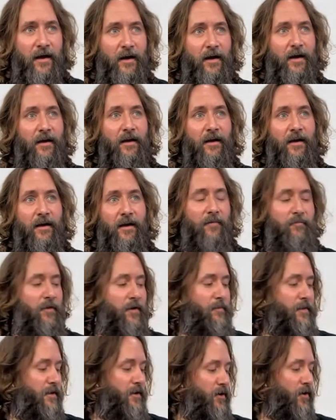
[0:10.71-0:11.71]
And
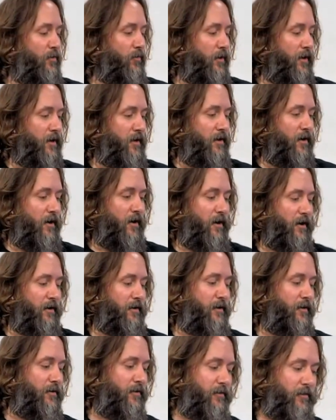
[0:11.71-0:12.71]
I'm gonna be here working
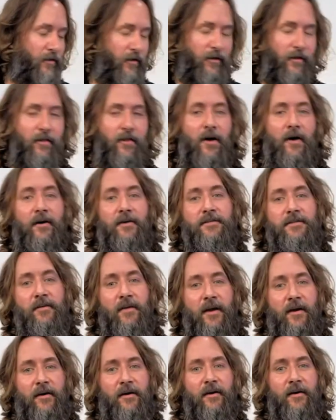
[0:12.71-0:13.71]
on the longest
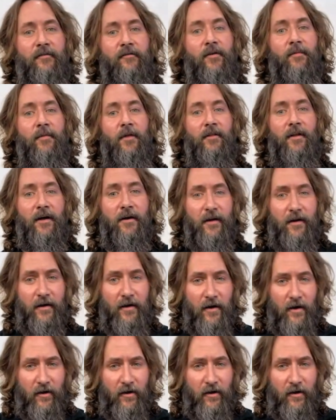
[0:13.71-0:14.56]
haircut from the London